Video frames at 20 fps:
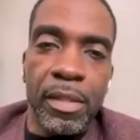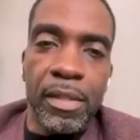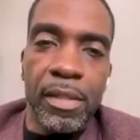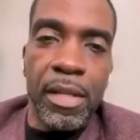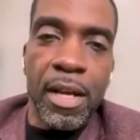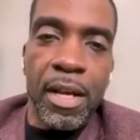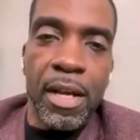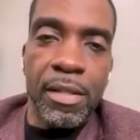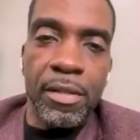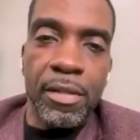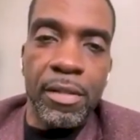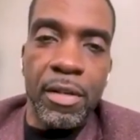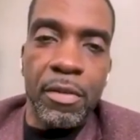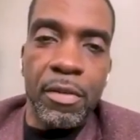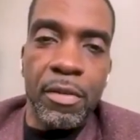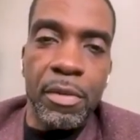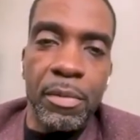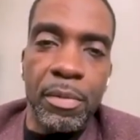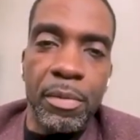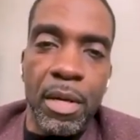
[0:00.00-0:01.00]
Because the odds
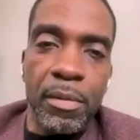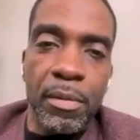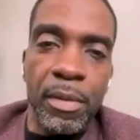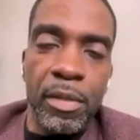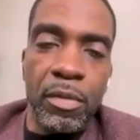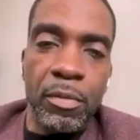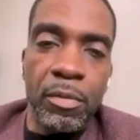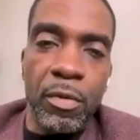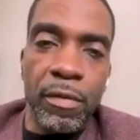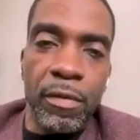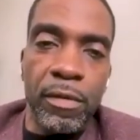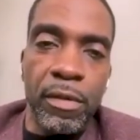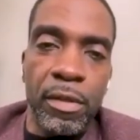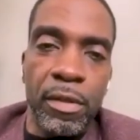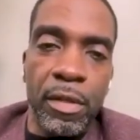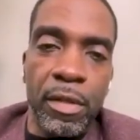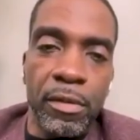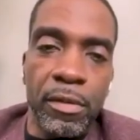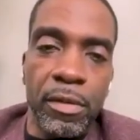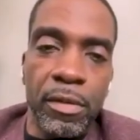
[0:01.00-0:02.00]
are we probably do more of
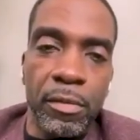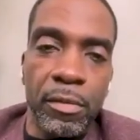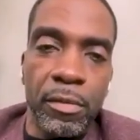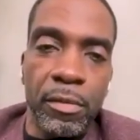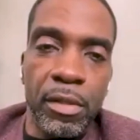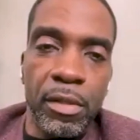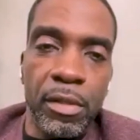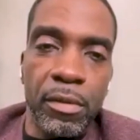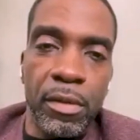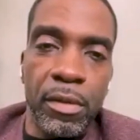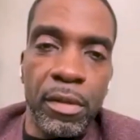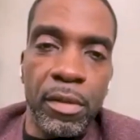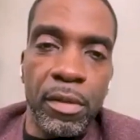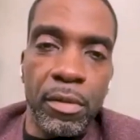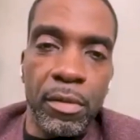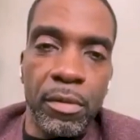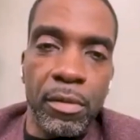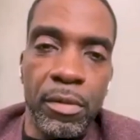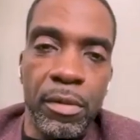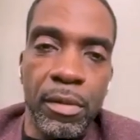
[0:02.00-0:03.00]
the don'ts than we do the
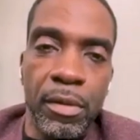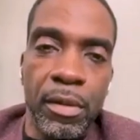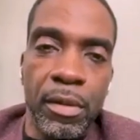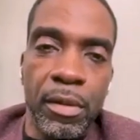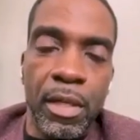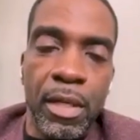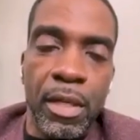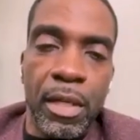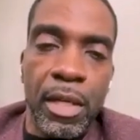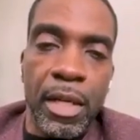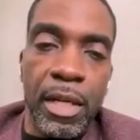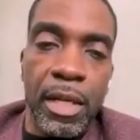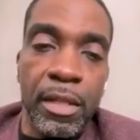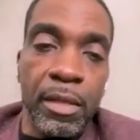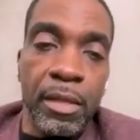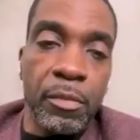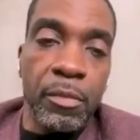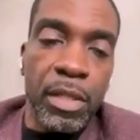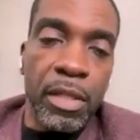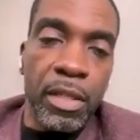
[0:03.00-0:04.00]
do's.
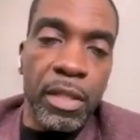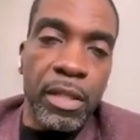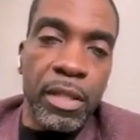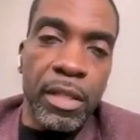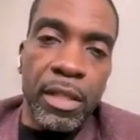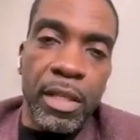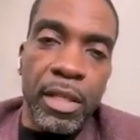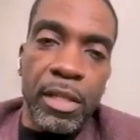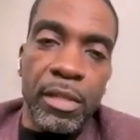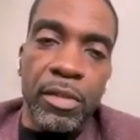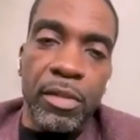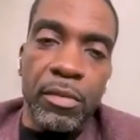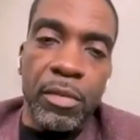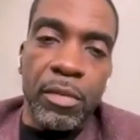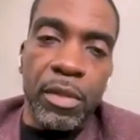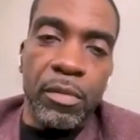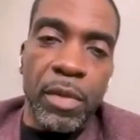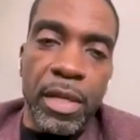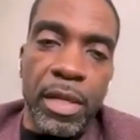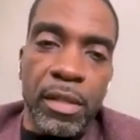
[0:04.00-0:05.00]
And then we need to engage you
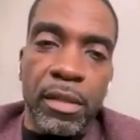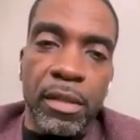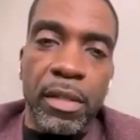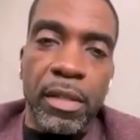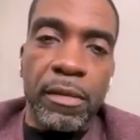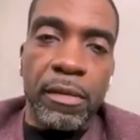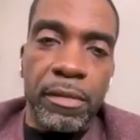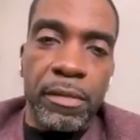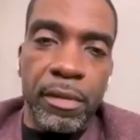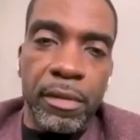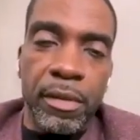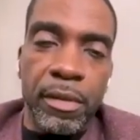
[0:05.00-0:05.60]
with White Glove.